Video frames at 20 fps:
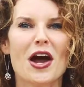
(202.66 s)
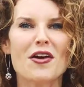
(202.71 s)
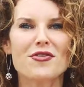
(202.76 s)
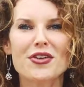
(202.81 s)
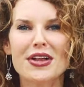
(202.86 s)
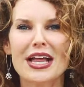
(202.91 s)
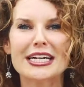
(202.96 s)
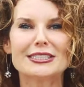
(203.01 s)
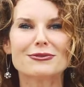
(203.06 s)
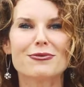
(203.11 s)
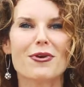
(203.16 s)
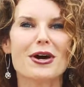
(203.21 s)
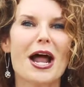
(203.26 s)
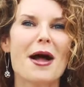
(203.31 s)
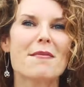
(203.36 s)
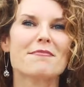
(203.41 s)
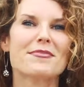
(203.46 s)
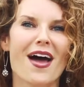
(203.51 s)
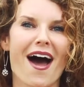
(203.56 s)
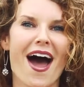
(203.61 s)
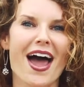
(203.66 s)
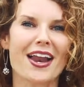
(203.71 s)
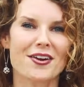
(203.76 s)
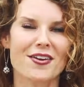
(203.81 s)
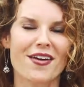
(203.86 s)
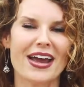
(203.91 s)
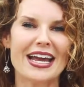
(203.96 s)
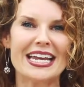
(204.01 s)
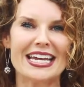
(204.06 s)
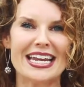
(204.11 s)
know, I've realized what I'm not
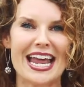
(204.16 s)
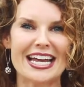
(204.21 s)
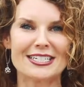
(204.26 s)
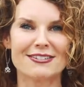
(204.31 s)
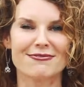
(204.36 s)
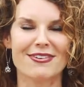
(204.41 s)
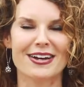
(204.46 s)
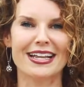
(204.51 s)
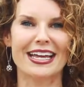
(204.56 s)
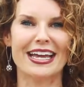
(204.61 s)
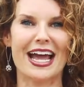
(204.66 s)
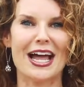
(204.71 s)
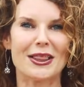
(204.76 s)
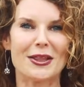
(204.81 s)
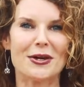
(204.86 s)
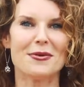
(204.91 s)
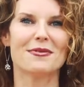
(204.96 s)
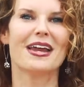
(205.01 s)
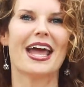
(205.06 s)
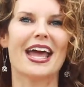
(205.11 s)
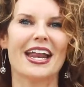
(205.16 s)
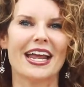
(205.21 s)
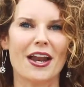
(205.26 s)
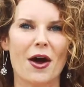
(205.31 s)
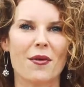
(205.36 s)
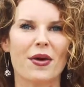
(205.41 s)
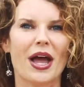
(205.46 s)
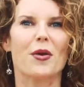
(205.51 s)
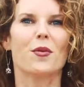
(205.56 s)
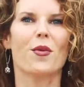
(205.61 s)
great in has really illuminated,
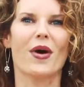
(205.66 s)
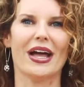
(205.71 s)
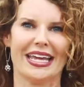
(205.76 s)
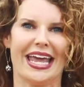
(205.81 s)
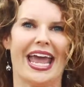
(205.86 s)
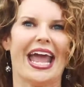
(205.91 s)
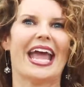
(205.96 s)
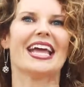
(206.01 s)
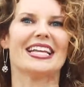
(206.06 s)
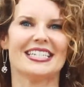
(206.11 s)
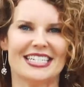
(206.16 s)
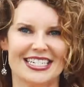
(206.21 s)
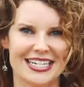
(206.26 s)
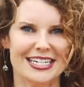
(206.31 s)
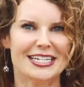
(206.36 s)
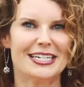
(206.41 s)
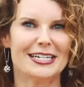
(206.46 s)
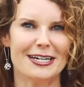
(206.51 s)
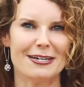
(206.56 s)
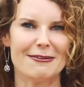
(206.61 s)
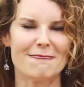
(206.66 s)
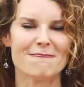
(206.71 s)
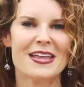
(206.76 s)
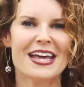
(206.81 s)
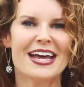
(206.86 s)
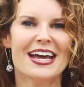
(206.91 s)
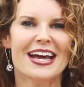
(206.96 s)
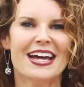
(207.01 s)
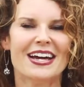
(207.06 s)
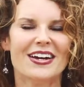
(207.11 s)
okay, what can she do?
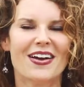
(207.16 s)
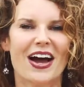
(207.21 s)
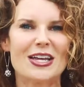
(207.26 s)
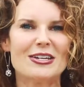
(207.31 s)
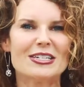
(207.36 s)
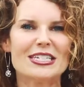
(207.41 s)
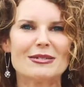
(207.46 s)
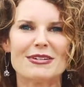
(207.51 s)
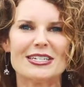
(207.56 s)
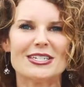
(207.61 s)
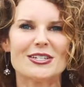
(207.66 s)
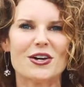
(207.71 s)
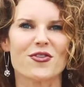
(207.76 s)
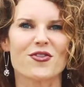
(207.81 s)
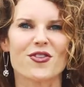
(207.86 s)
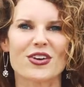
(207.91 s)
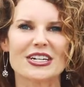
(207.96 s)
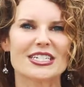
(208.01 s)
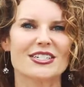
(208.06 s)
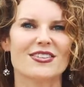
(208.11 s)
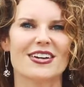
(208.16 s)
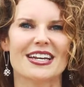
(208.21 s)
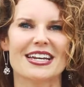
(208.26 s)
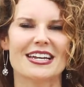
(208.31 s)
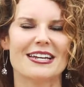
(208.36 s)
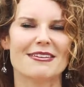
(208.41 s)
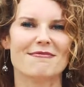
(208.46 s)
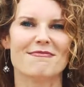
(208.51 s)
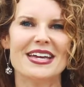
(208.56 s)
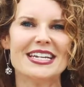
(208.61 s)
You know, I used to be so frustrated
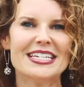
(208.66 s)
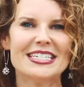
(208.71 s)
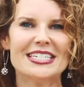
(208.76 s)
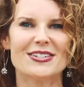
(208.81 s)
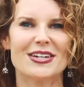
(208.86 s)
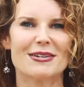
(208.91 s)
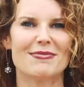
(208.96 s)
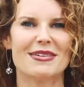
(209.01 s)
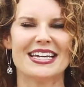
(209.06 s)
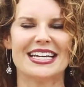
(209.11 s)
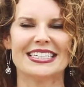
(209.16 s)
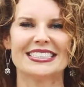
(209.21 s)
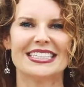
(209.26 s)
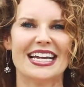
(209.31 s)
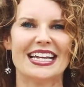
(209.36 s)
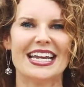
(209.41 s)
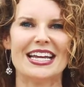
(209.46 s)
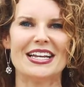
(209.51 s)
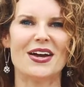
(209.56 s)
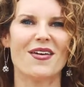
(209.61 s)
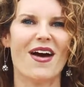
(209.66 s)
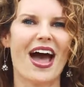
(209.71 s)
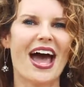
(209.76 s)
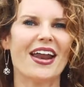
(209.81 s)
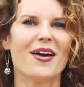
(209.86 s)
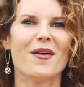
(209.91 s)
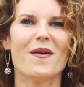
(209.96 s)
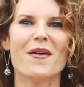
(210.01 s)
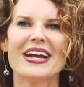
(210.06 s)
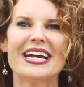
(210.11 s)
in ministry because I didn't know how
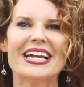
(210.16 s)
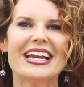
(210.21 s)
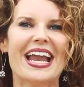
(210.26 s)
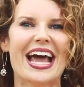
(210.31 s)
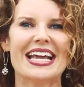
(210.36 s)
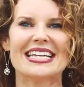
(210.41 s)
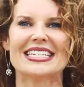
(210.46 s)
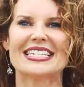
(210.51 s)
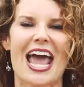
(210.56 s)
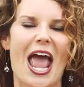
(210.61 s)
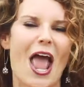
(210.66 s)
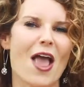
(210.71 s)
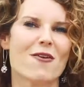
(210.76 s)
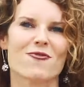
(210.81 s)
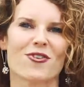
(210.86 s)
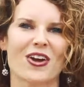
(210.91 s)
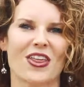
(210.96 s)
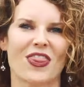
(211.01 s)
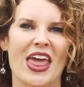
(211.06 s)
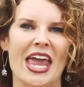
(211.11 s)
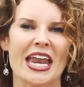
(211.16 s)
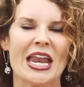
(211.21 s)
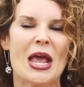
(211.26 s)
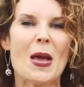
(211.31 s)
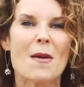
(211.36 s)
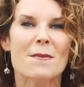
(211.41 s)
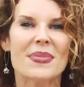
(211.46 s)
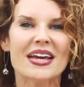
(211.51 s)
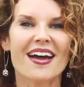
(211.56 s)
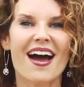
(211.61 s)
to organize everything.
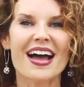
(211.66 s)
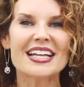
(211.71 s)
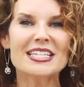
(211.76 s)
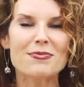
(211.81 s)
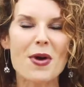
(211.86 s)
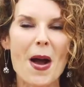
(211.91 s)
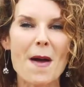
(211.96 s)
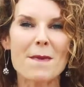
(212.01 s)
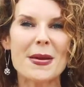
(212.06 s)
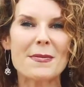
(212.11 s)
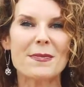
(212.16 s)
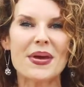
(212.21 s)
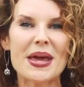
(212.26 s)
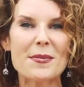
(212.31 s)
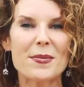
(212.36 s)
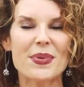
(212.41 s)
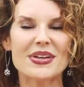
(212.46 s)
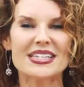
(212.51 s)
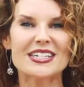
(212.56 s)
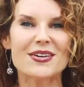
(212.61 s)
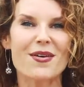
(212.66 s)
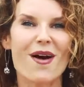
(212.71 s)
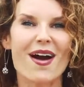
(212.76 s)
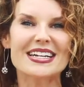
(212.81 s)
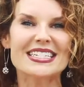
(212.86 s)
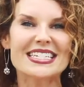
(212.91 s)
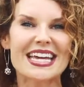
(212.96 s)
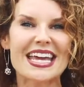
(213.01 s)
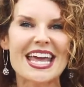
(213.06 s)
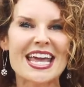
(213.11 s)
But God's brought me people to our
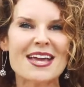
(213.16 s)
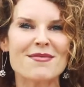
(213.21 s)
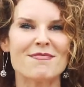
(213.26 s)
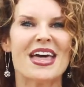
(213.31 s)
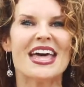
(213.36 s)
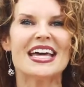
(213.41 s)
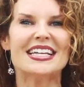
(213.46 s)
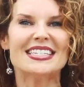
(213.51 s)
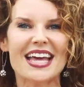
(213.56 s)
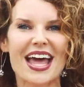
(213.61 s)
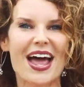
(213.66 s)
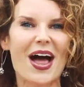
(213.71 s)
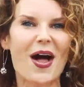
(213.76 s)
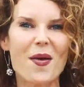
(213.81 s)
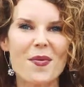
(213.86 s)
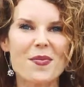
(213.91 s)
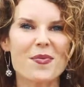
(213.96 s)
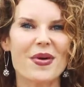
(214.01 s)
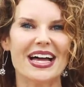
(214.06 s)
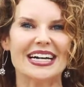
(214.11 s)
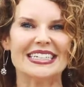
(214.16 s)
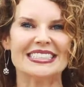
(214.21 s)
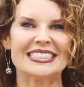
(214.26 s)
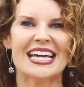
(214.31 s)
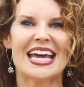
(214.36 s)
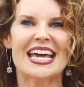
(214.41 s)
team to help us,